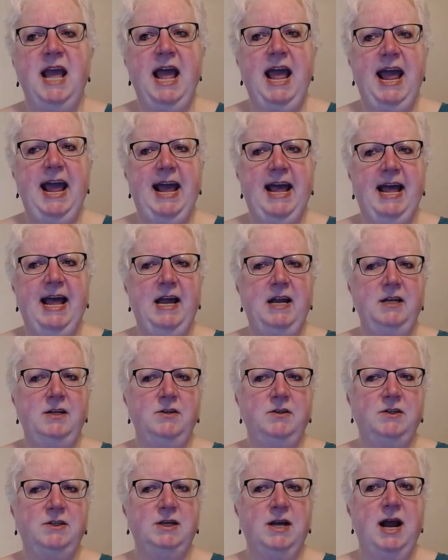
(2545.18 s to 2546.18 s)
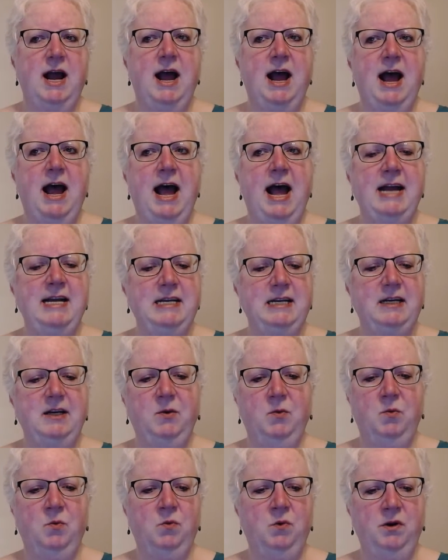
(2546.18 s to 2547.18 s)
And I
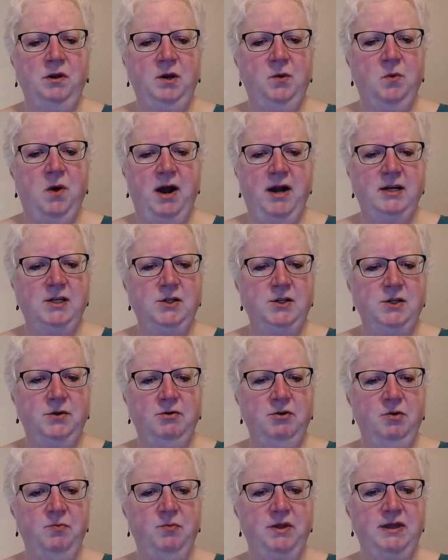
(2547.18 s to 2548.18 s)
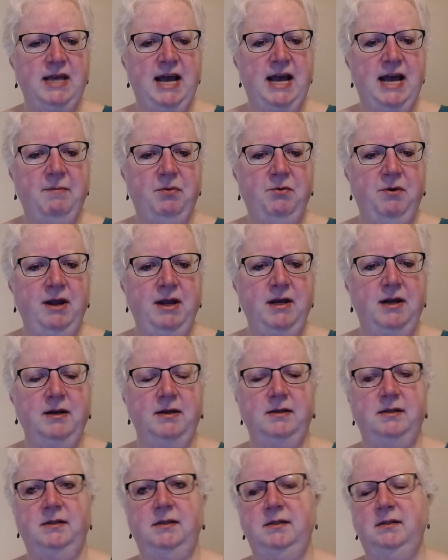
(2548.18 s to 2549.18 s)
didn't really want to do a group at that
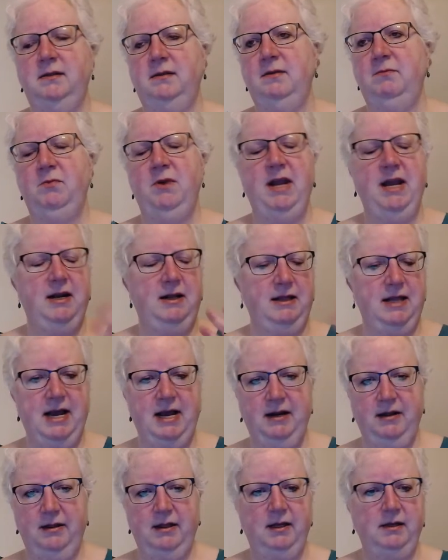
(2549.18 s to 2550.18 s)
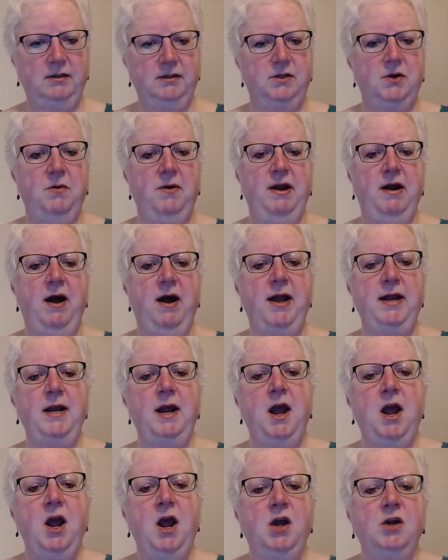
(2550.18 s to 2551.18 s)
point because we had a lot of things going on.
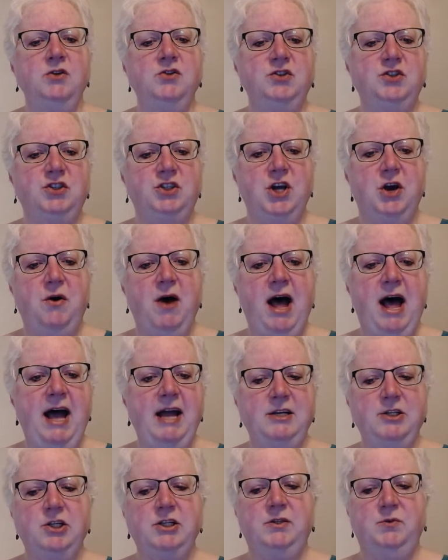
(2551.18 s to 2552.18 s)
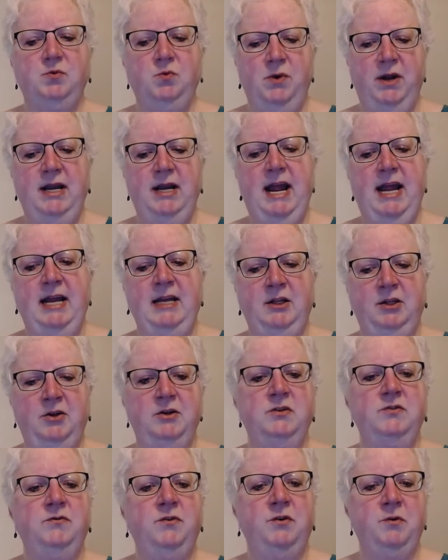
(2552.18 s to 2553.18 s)
So I just went and
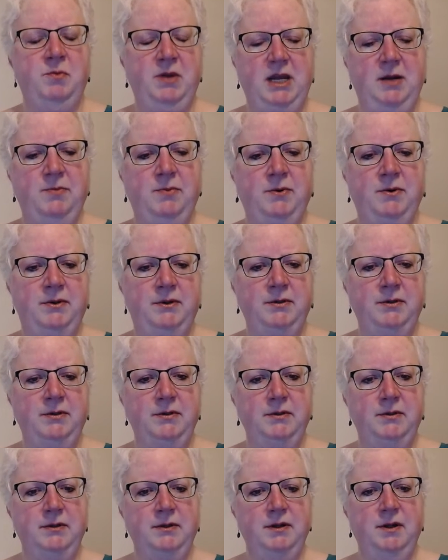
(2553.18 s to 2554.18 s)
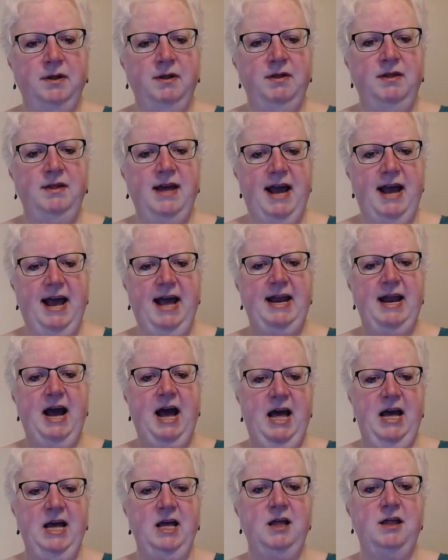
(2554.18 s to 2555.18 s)
looked for people that
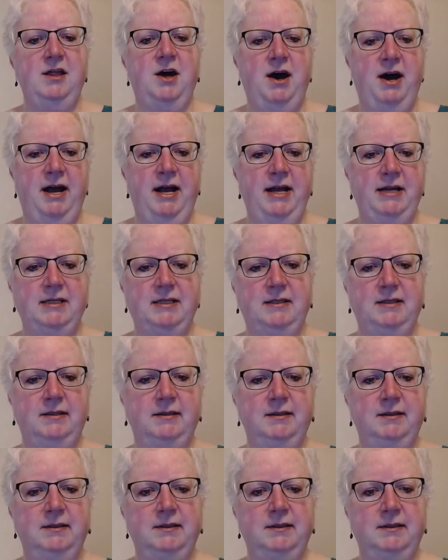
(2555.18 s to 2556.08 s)
I thought